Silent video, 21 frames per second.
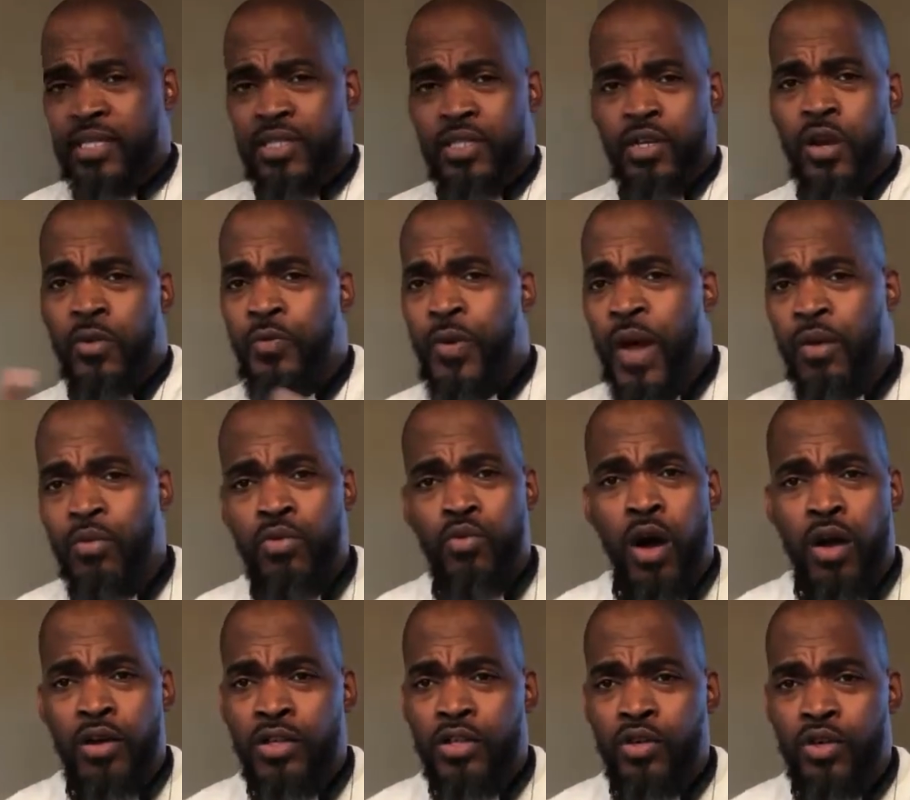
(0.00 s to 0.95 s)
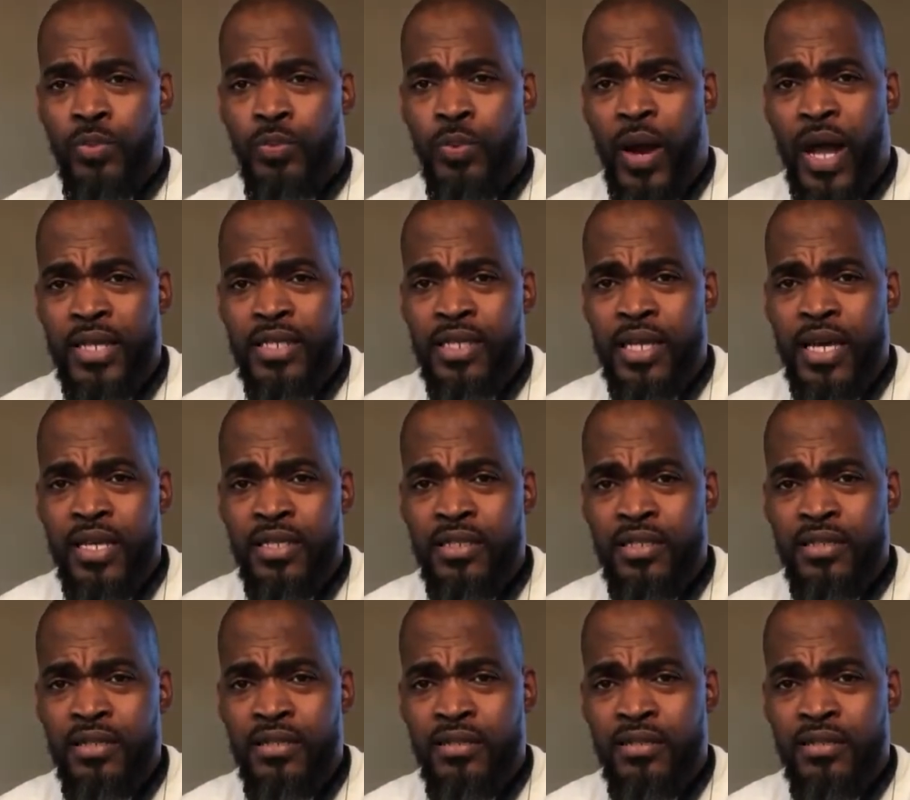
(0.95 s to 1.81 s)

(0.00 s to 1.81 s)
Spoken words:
certified. We walk you through the process.